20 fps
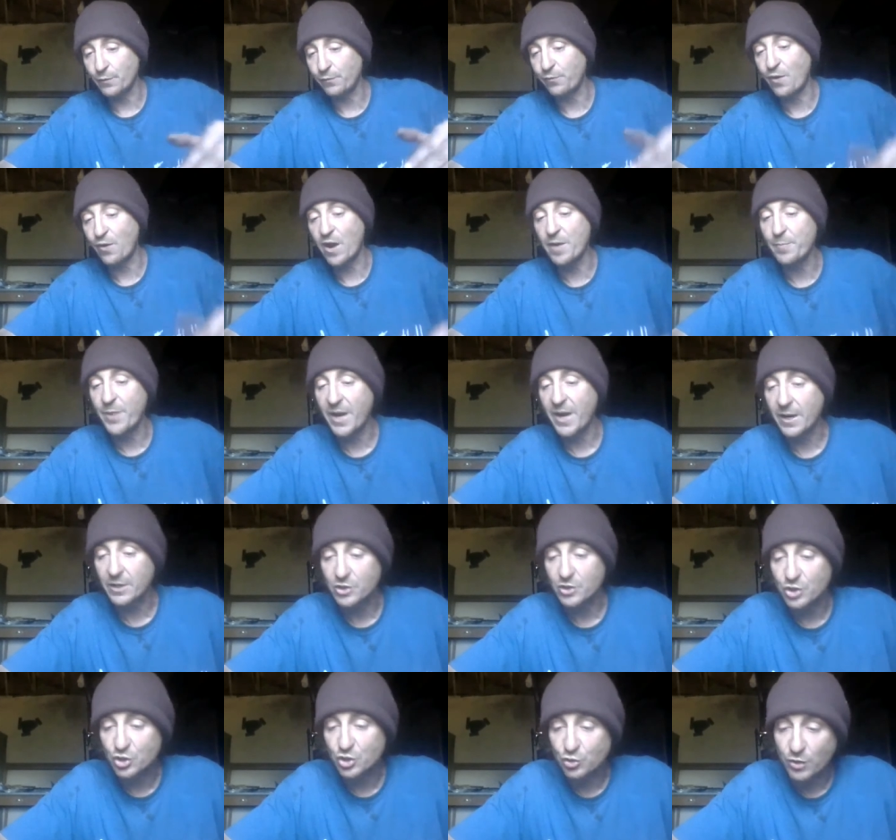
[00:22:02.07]
frying pan
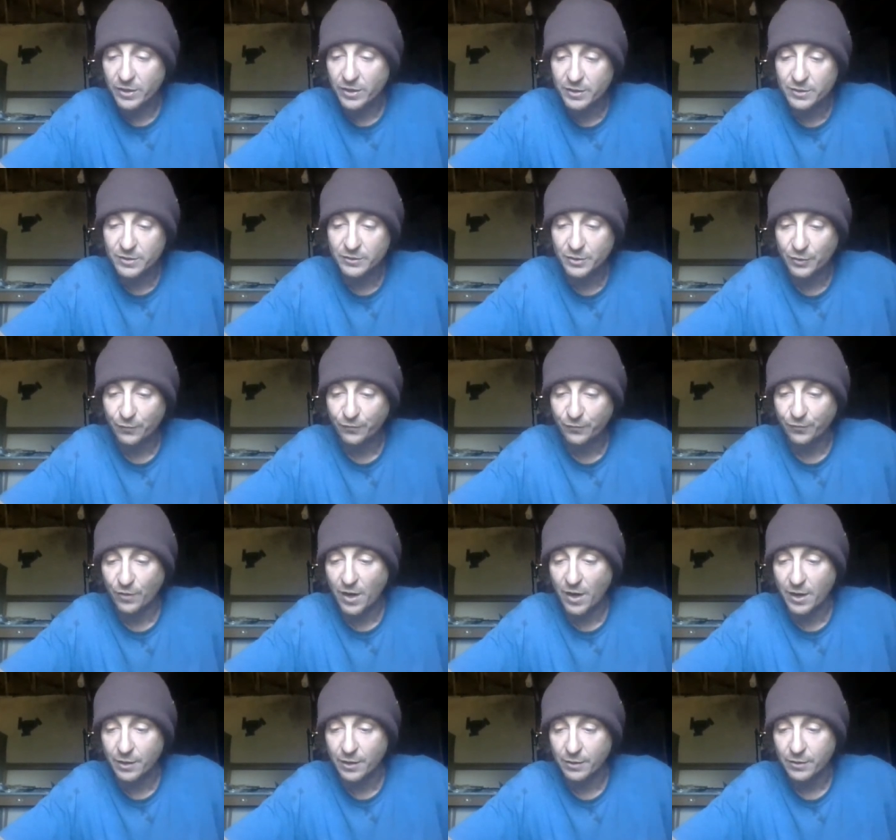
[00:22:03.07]
and straight into the
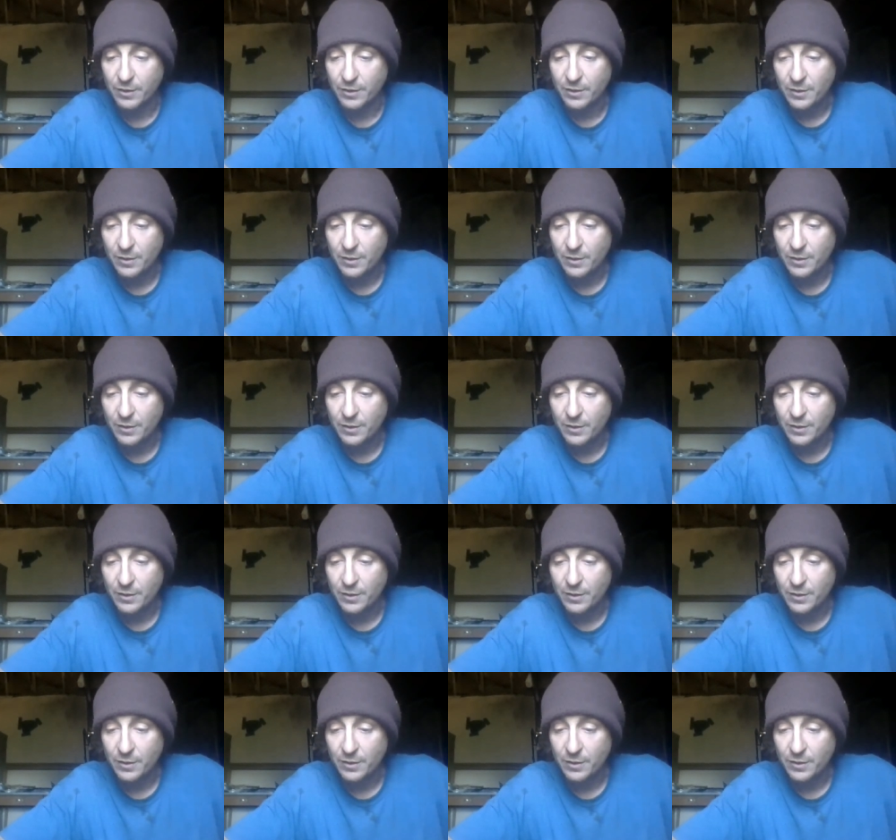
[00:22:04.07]
fryer.